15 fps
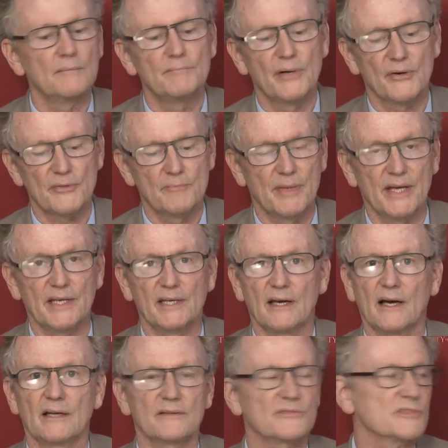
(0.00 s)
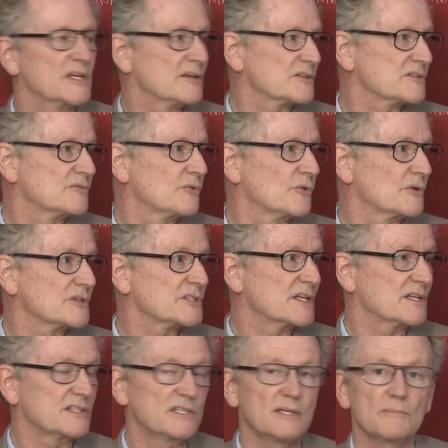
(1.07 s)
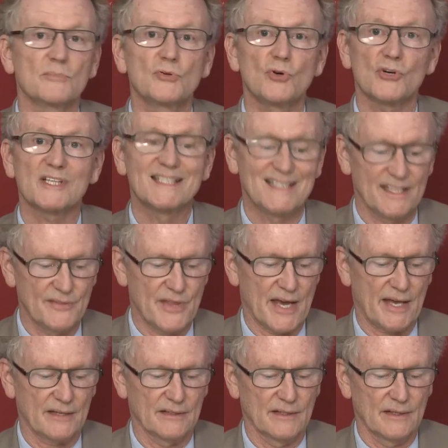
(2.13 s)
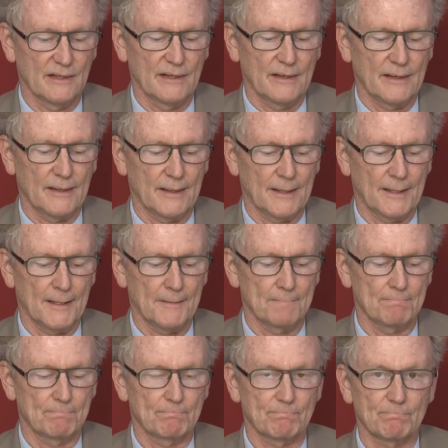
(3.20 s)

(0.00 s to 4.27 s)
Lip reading: both Benny Ott of Salesforce and Tim Cook did that. A